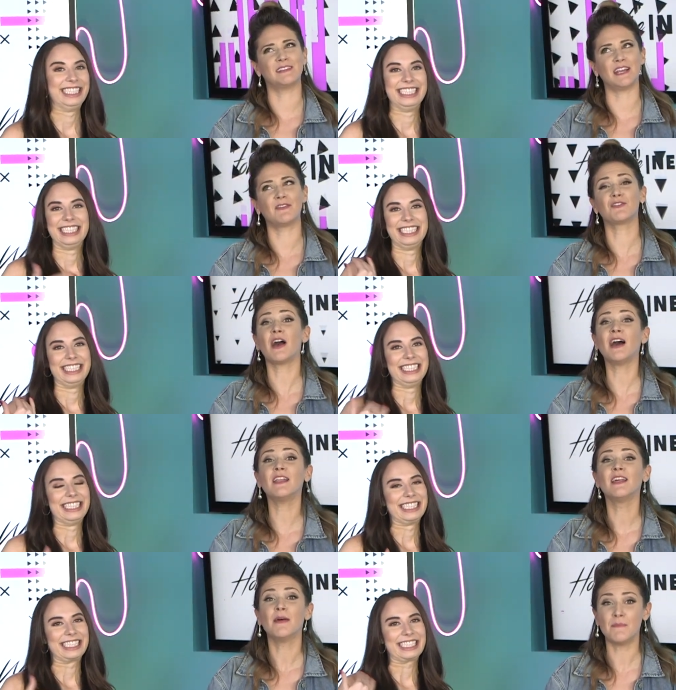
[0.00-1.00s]
Speaker 1: dating, if you're
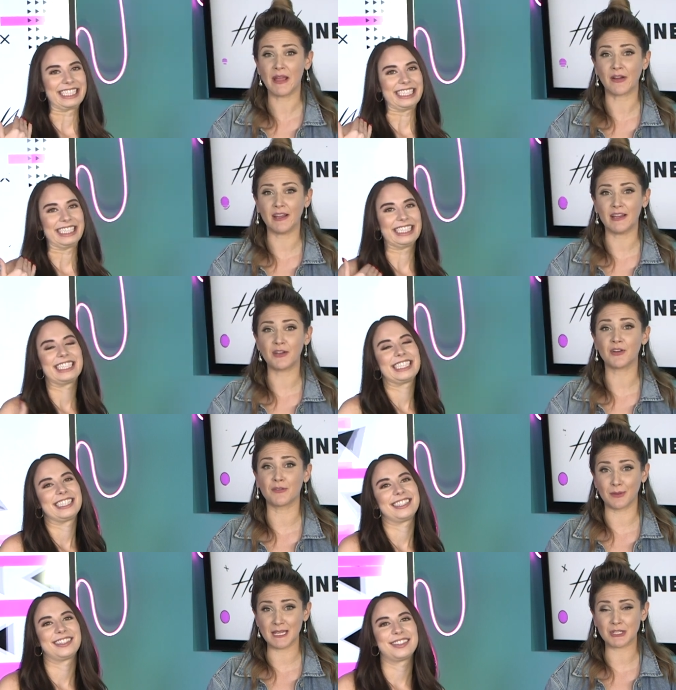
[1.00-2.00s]
not married and you're in
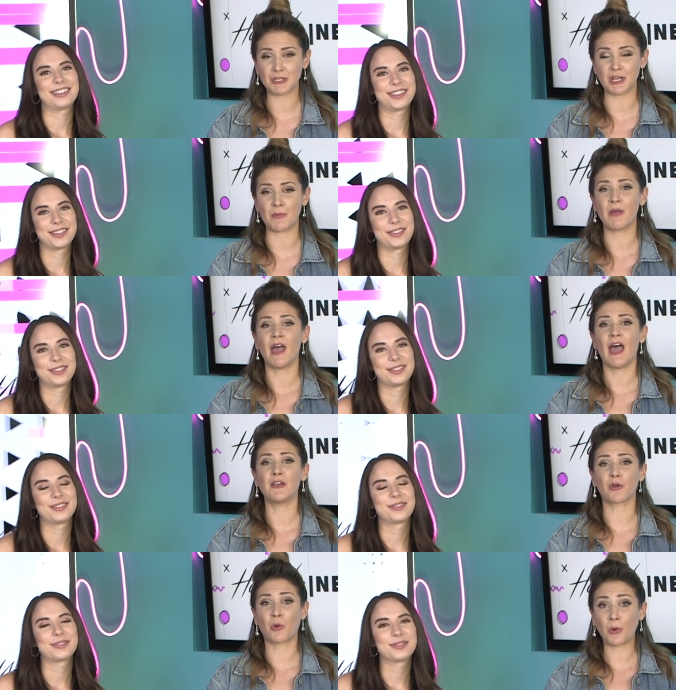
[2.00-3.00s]
a relationship
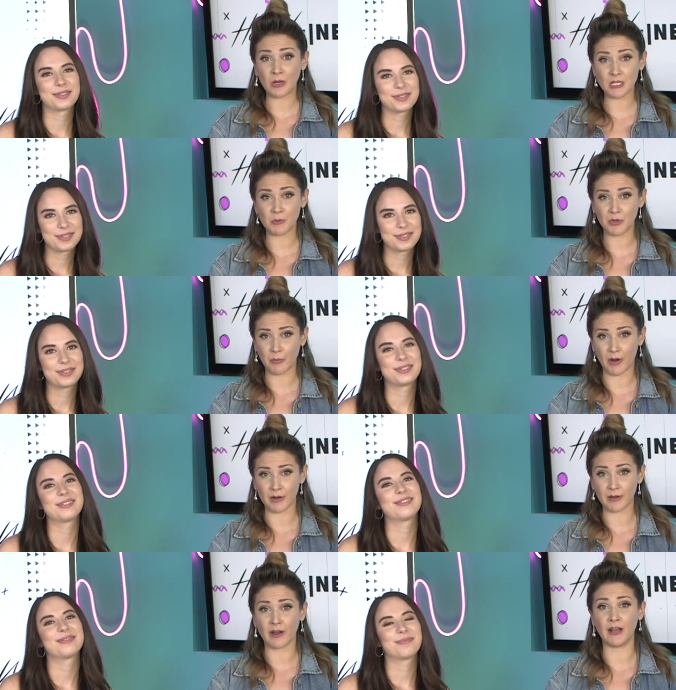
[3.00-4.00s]
and you're quarantined with your
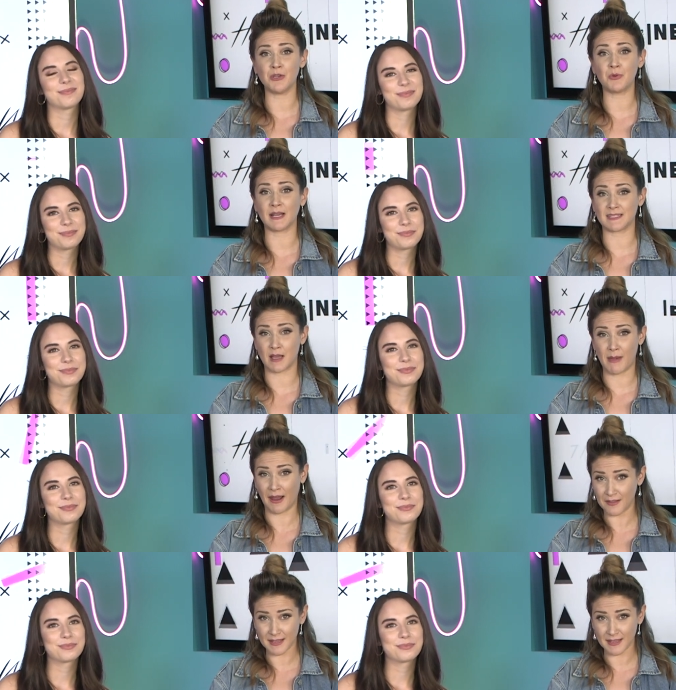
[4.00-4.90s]
partner and you guys come out of